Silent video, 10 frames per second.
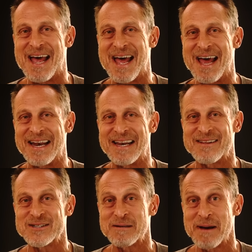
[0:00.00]
And
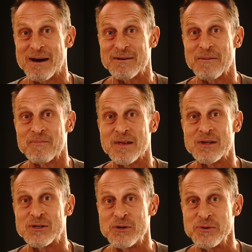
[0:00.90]
there's about
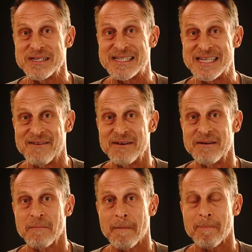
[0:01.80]
two to
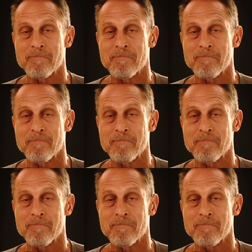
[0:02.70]
seven